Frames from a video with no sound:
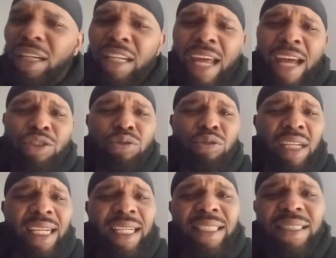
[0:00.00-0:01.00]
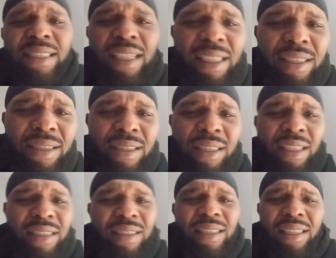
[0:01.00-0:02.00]
natural instincts
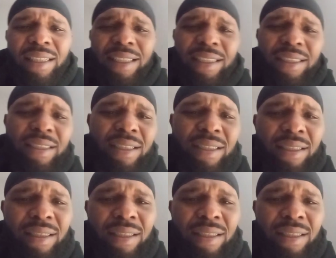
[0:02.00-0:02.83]
to leech.